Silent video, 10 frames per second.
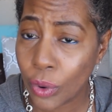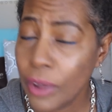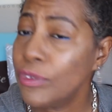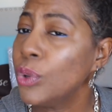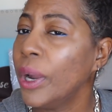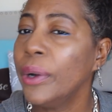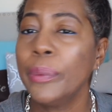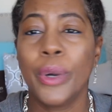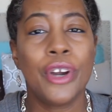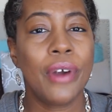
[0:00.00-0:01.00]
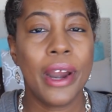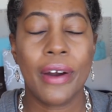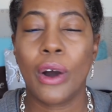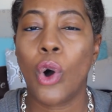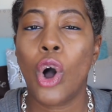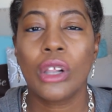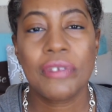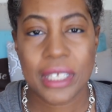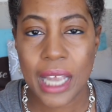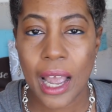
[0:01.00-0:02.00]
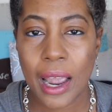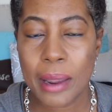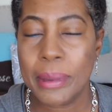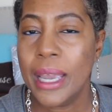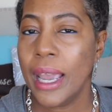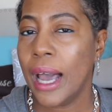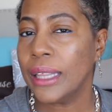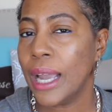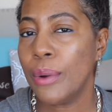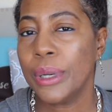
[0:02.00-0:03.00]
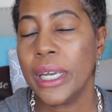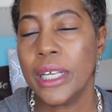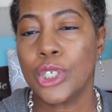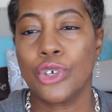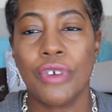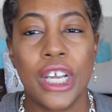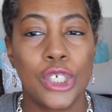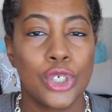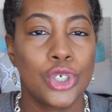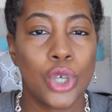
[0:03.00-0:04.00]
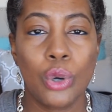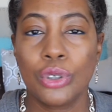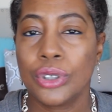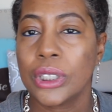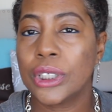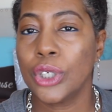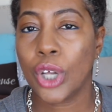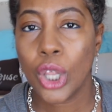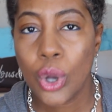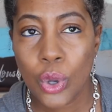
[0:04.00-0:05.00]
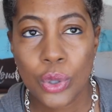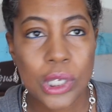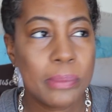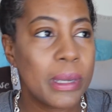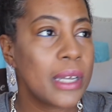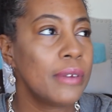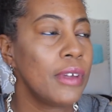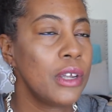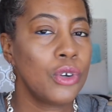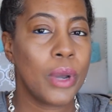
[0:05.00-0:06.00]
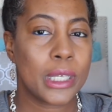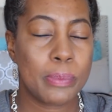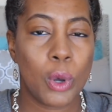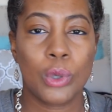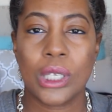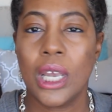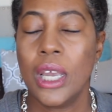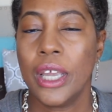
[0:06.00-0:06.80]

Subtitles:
If you wear your hair out all of the time, allowing it to graze your shoulders and your clothes and being, exposed,